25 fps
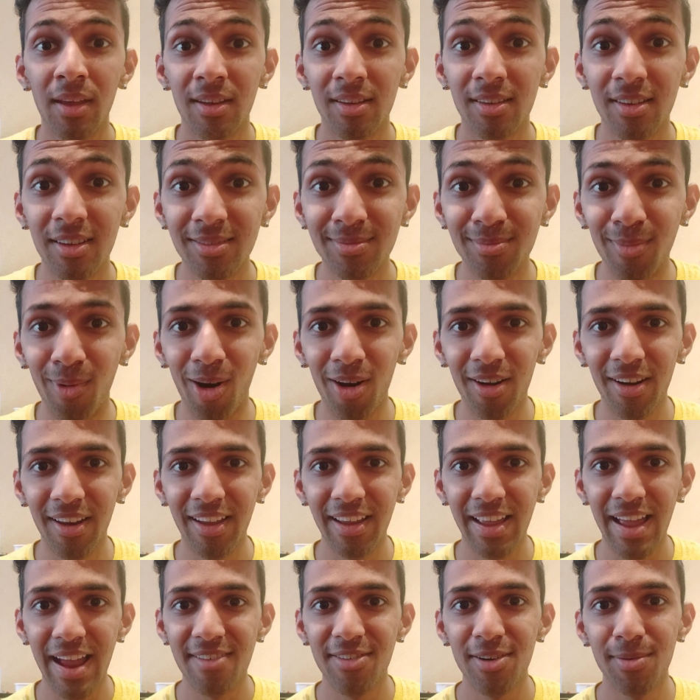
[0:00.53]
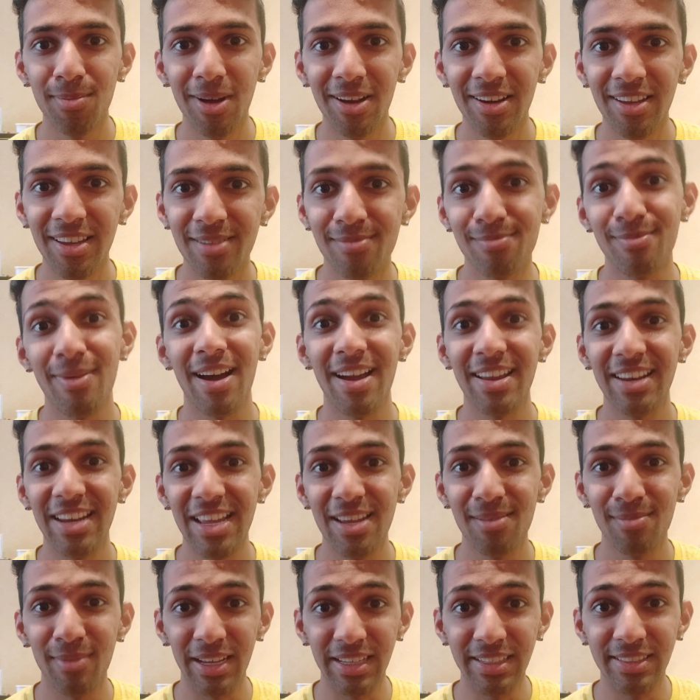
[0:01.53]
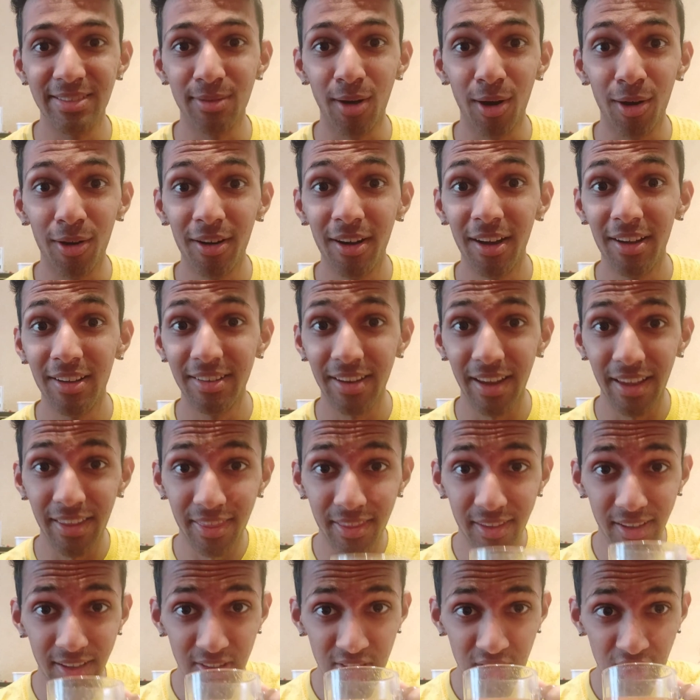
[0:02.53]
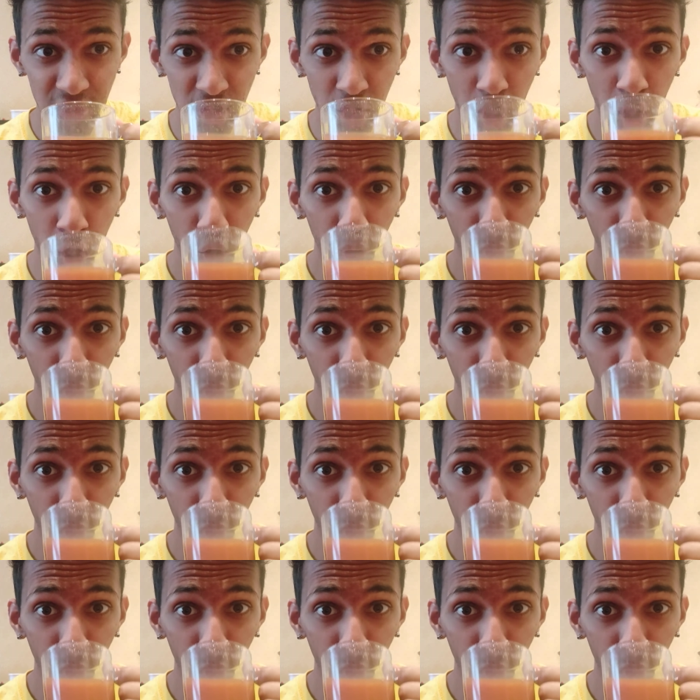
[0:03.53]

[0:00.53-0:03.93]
Good morning, everybody. My name is Rohan, and this